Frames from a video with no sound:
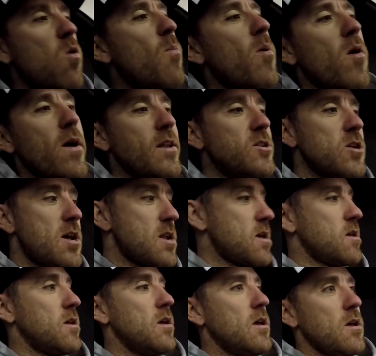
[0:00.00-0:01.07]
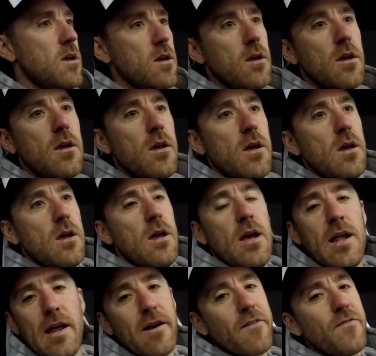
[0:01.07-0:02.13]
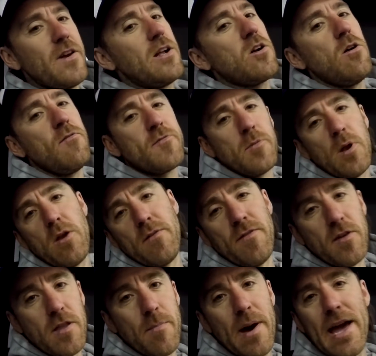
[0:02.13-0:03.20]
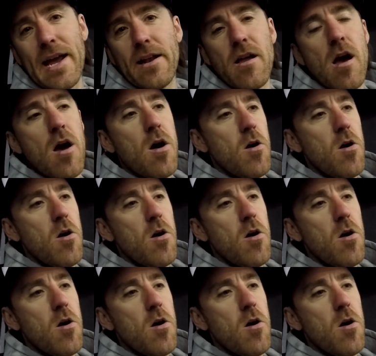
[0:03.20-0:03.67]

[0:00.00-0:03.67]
point trying to, I can feel comfortable enough on the bike now,